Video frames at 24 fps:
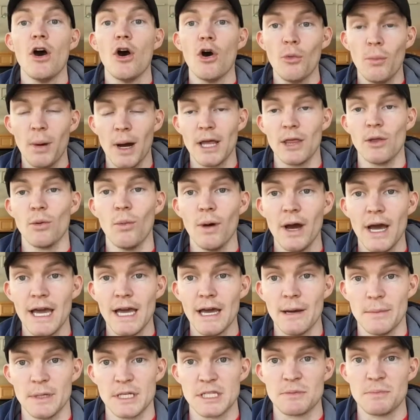Oh, by the way,
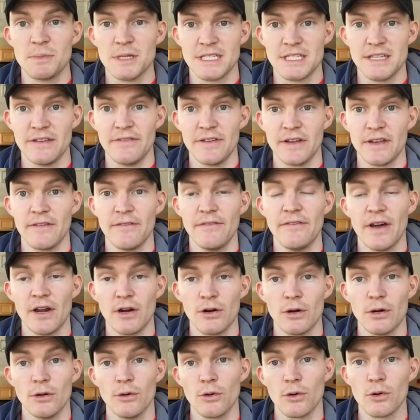I'm a specific
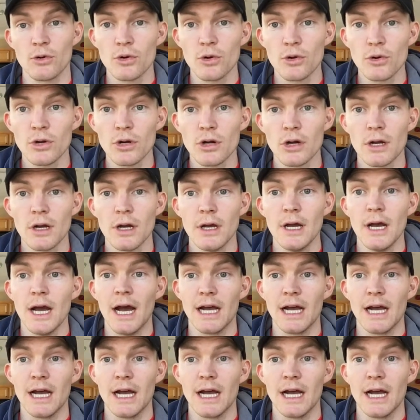veteran recruiter.